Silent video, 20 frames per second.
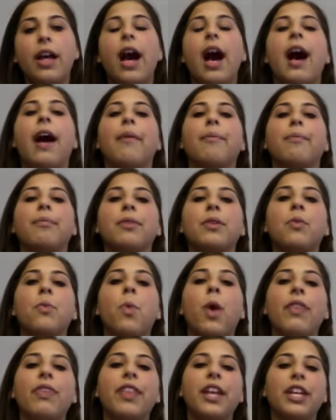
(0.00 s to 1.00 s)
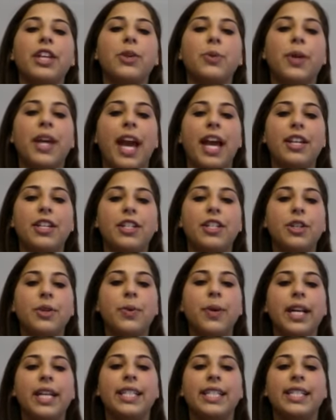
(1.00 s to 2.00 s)
One thing you can
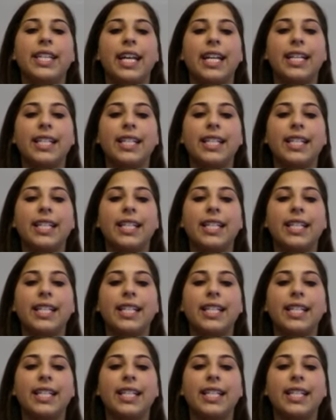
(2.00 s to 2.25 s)
do is set